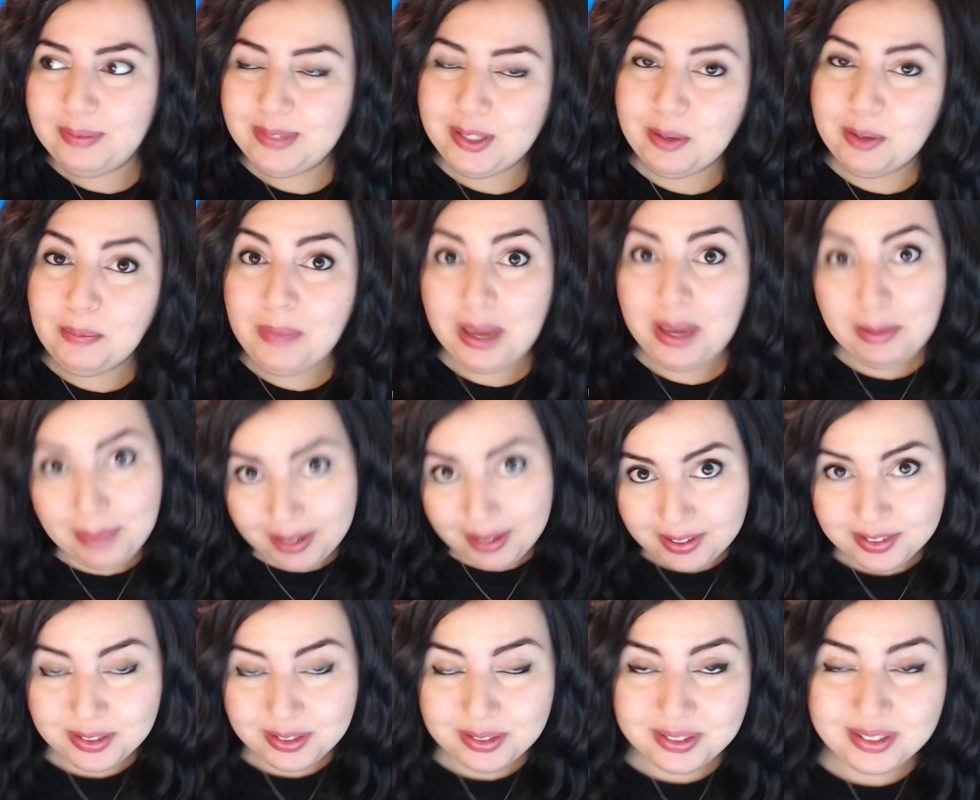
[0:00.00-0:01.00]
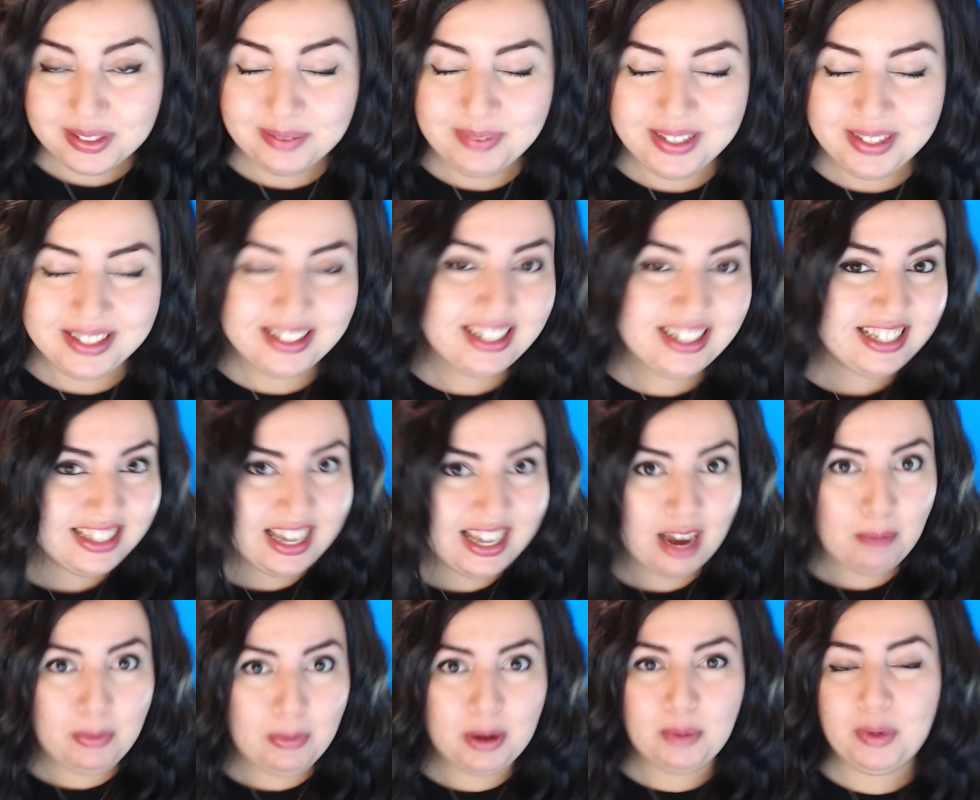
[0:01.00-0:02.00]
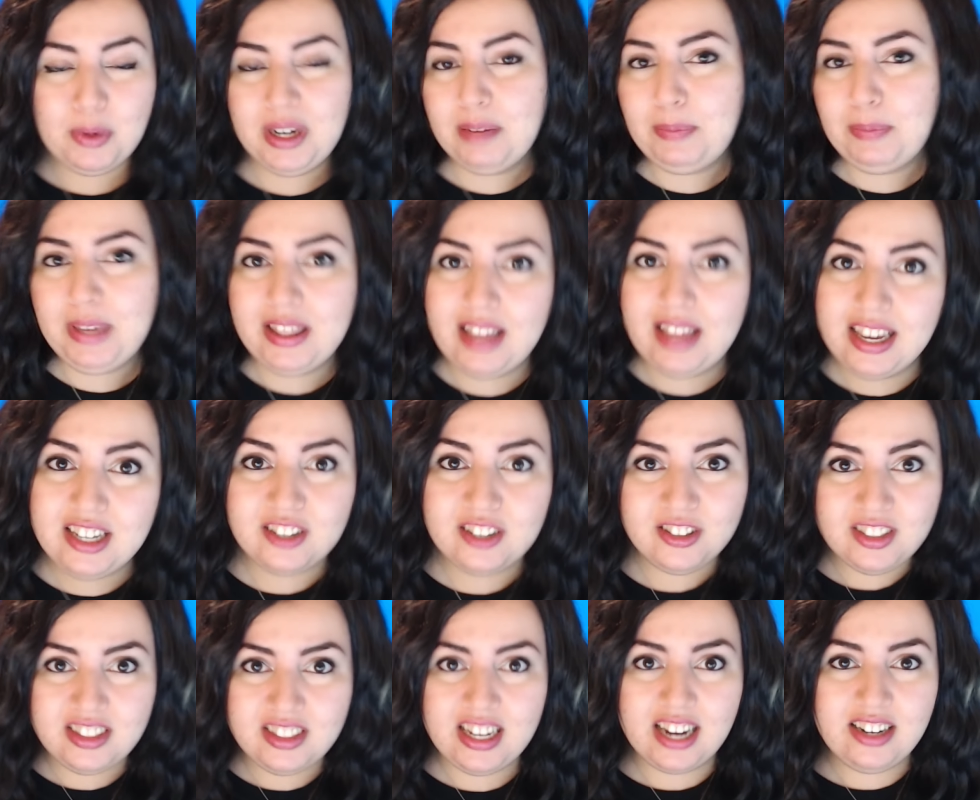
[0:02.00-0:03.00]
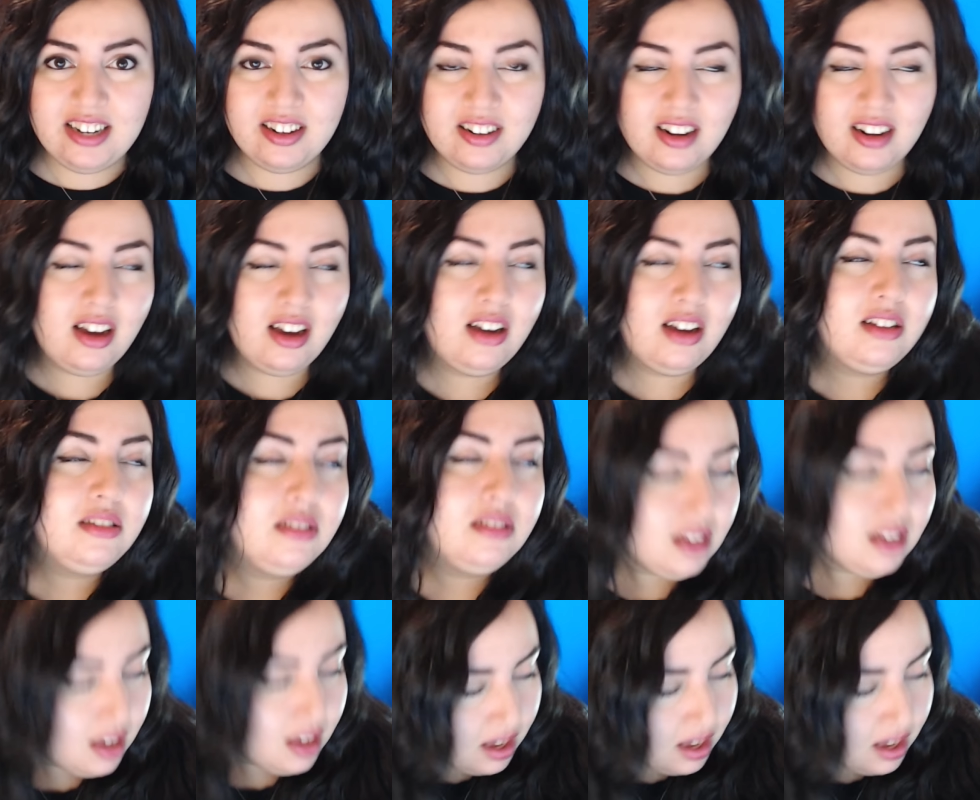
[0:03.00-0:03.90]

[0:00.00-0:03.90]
So maybe I'll do something like that, but it wouldn't be like your standard, oh,